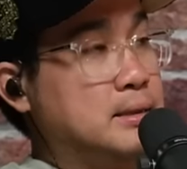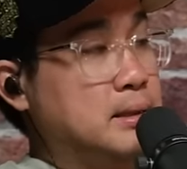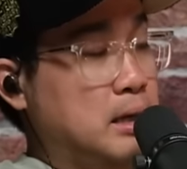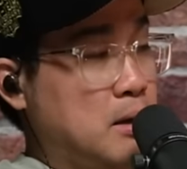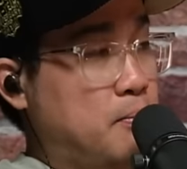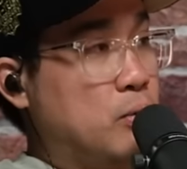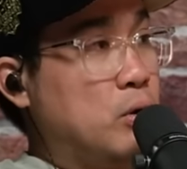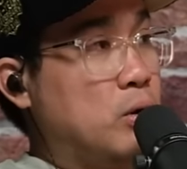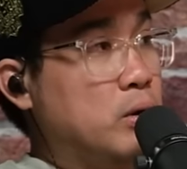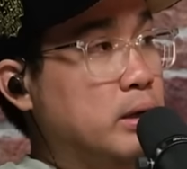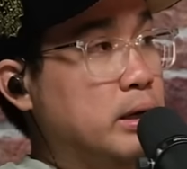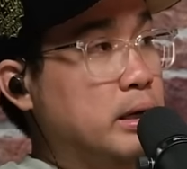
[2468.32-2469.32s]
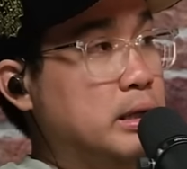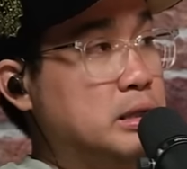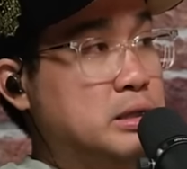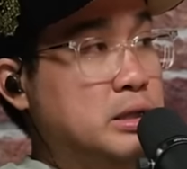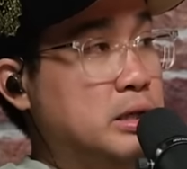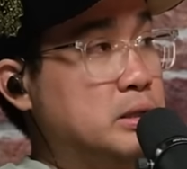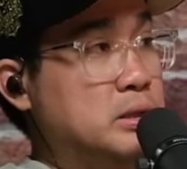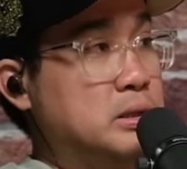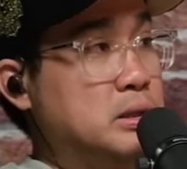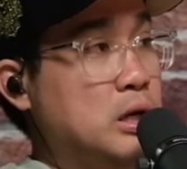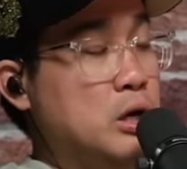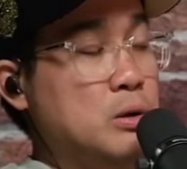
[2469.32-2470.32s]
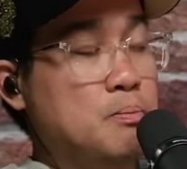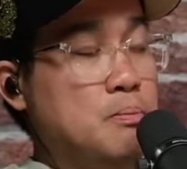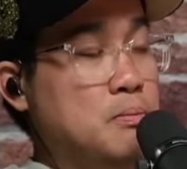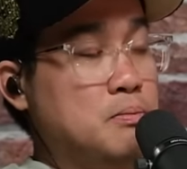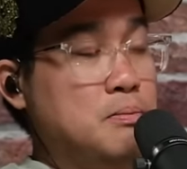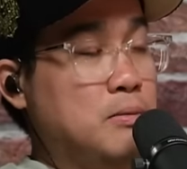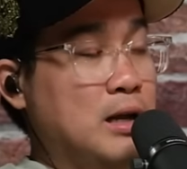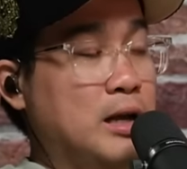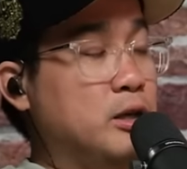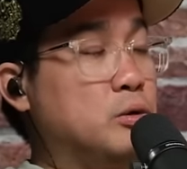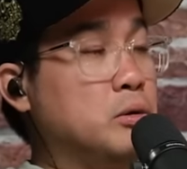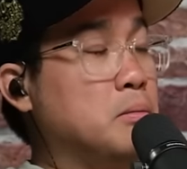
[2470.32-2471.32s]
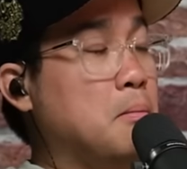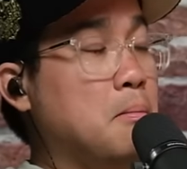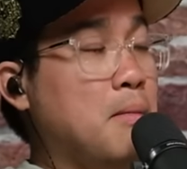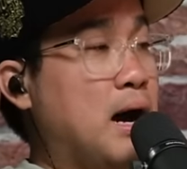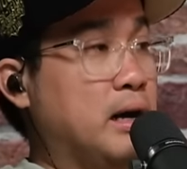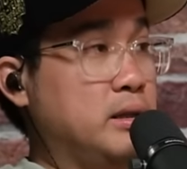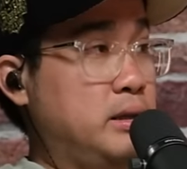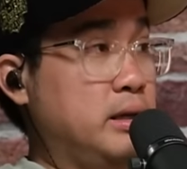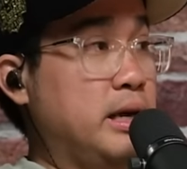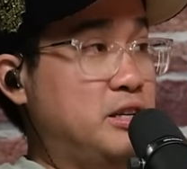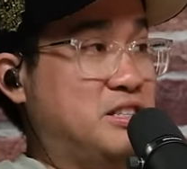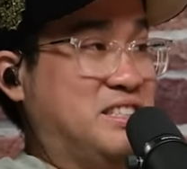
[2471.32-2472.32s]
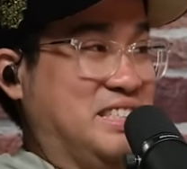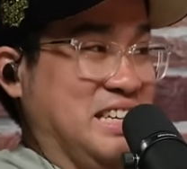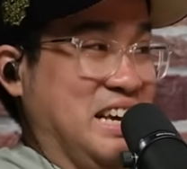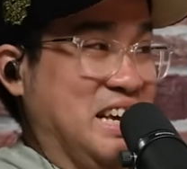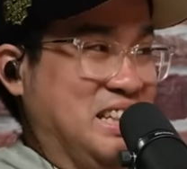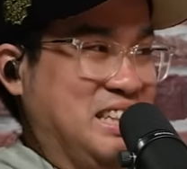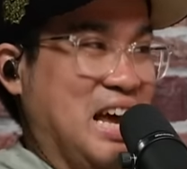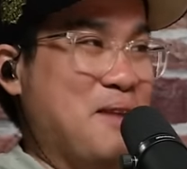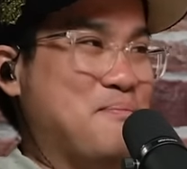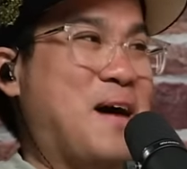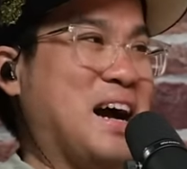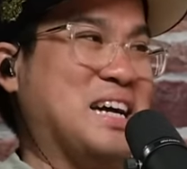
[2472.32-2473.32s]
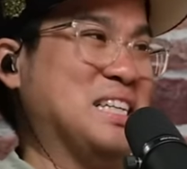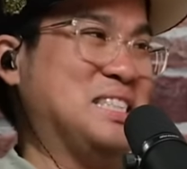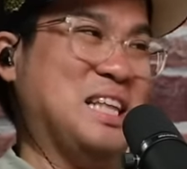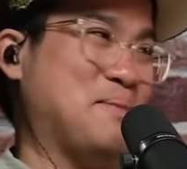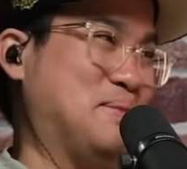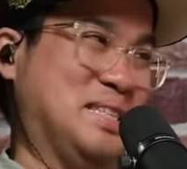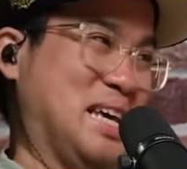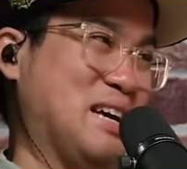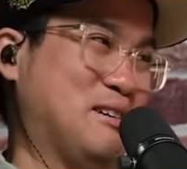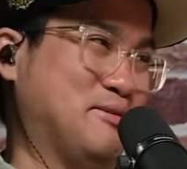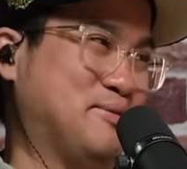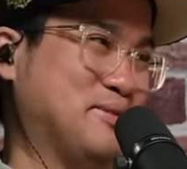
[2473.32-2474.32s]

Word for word: that Singapore is just a bloody good marketing agency that well, markets themselves?